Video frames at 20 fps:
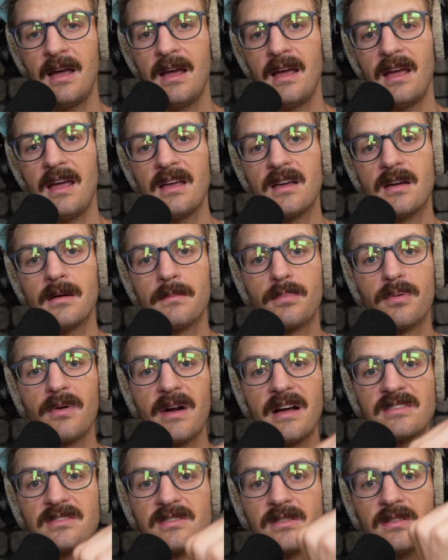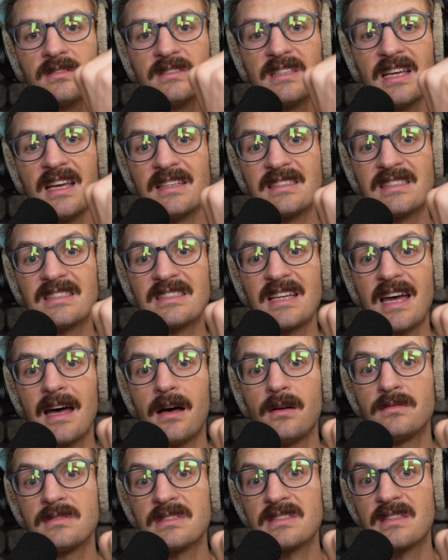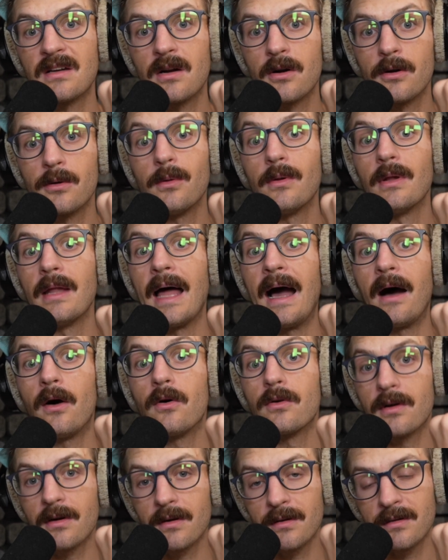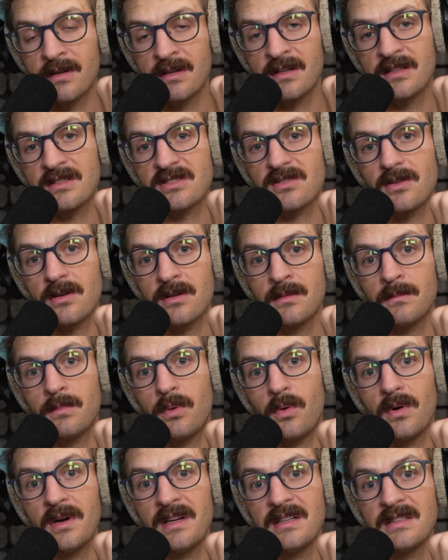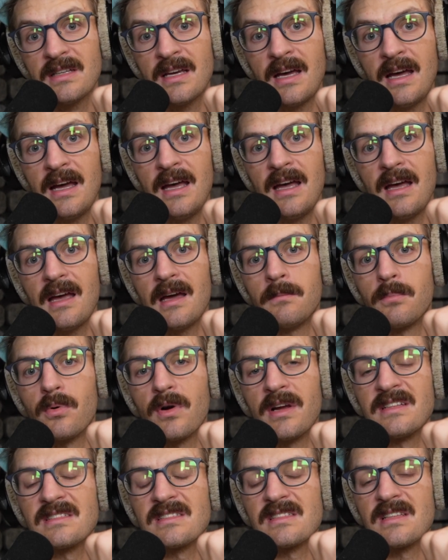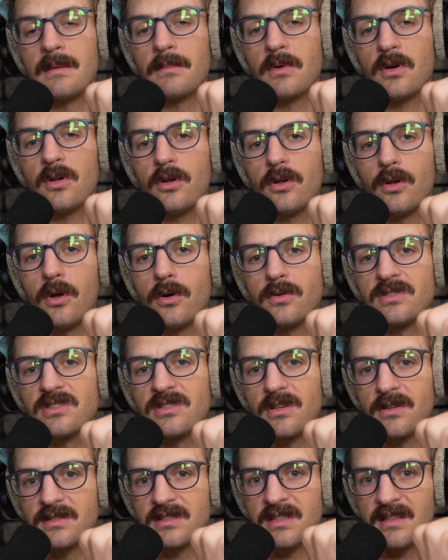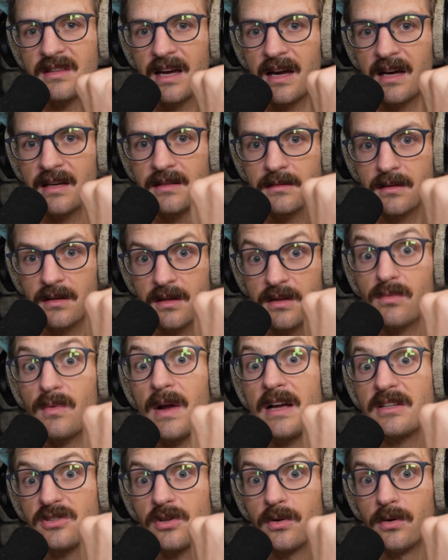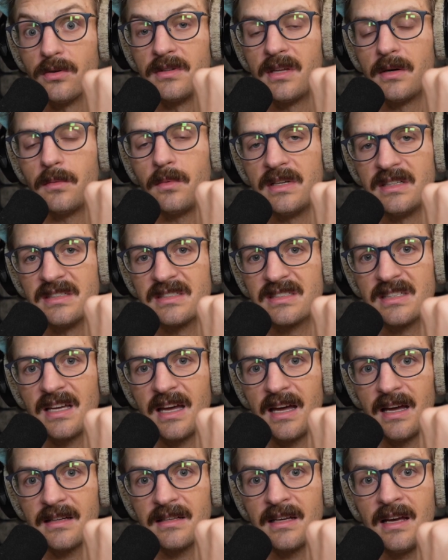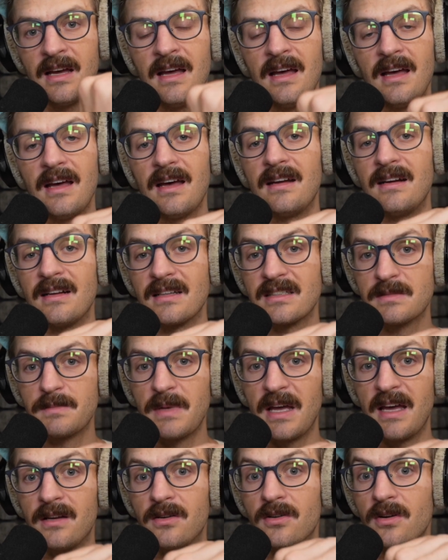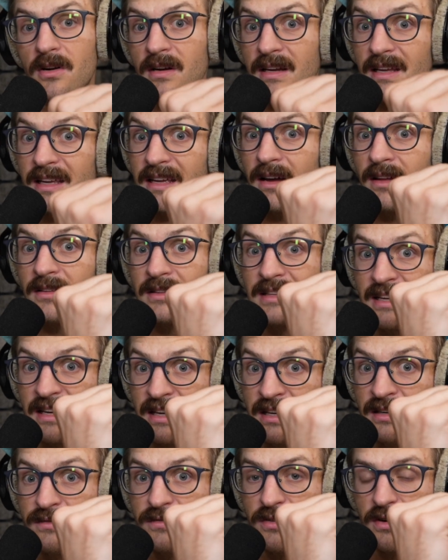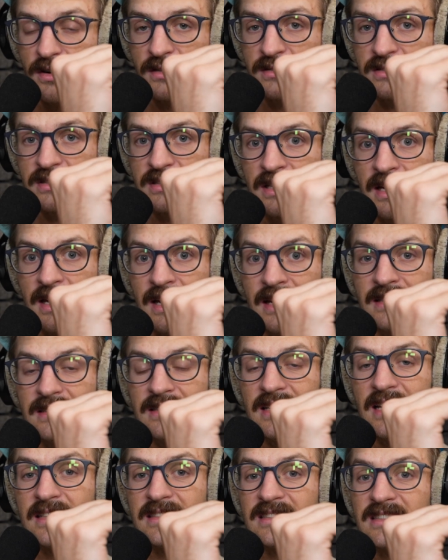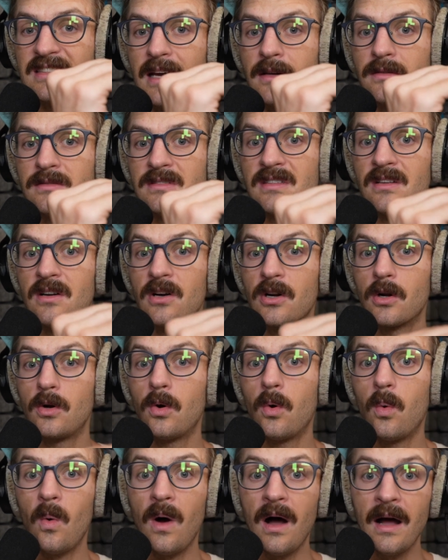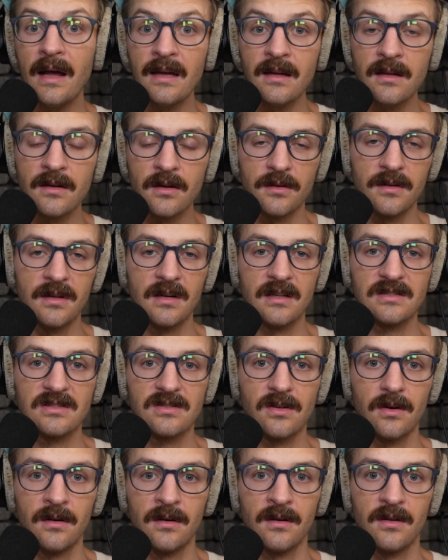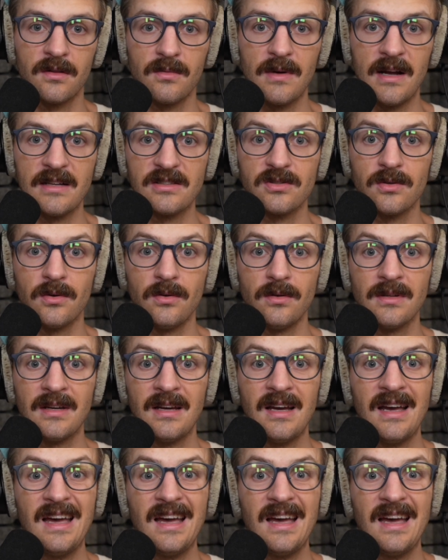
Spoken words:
A compressor takes sounds that are louder than a certain point and brings them closer to that threshold that we set. An expander, on the inverse, takes sounds that are quieter than a certain threshold